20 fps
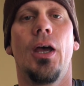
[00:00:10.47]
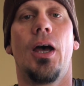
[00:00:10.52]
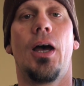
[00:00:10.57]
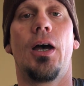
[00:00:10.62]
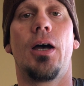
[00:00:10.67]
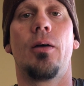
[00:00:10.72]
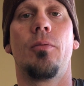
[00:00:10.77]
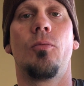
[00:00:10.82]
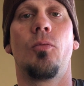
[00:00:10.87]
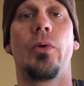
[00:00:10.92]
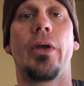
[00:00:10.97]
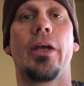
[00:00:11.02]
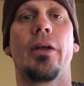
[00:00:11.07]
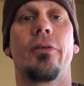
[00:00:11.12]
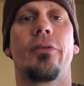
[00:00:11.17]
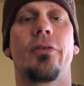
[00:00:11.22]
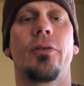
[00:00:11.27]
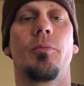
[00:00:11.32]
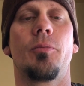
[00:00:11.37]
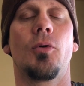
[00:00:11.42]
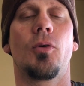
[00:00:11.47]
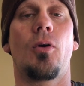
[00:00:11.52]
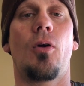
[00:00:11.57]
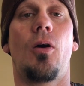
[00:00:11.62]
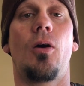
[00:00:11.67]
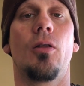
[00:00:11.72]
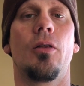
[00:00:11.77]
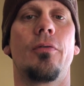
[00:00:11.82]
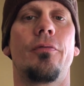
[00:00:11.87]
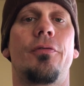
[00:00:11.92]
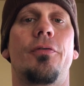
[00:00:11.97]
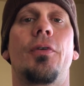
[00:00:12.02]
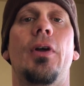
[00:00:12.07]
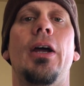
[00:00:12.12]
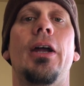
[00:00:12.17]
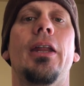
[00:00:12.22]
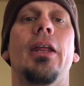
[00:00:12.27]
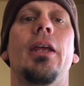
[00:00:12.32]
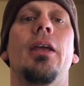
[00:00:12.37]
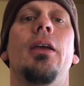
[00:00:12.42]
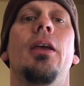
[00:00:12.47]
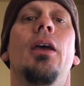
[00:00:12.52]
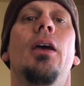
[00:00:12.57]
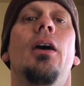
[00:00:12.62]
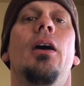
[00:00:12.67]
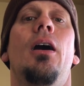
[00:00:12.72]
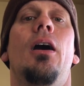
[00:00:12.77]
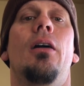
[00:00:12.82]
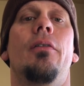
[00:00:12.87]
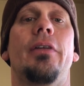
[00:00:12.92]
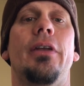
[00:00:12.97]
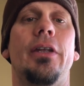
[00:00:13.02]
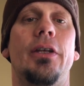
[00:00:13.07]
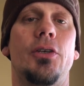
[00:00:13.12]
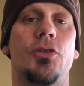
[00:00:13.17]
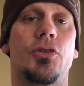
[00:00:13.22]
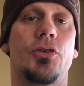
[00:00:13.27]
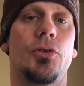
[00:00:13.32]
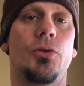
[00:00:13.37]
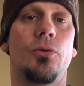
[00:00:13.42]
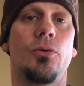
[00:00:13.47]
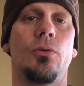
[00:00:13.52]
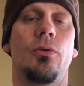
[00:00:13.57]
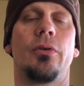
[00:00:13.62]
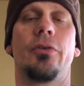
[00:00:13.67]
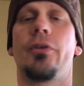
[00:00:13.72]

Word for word: Um, we had a simple call on Friday of an issue.